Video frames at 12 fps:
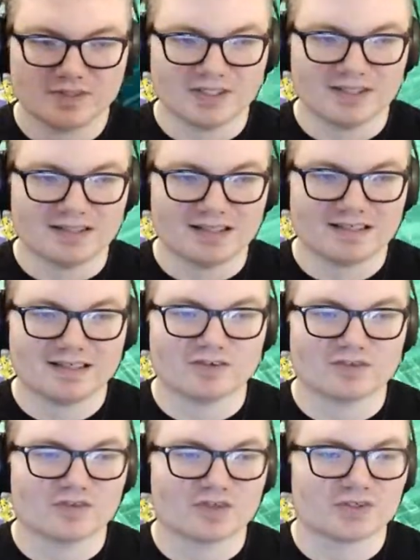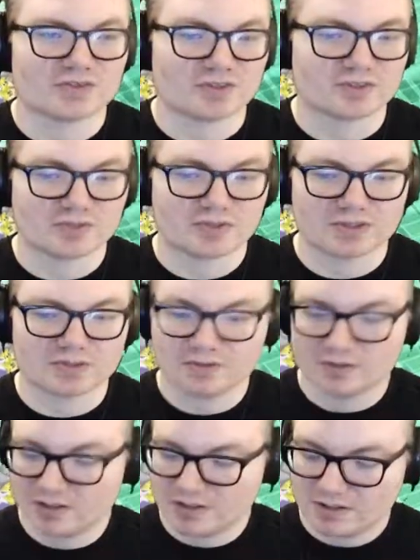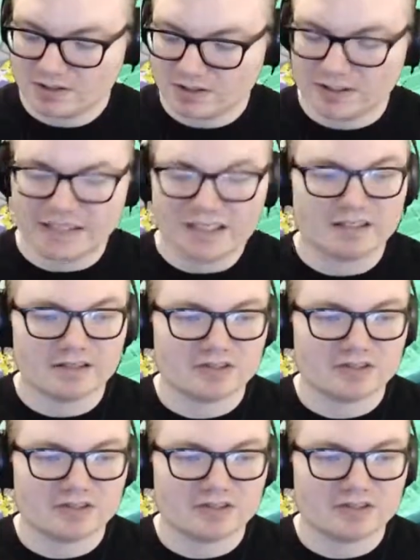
You need death counter for your streams too. Yeah,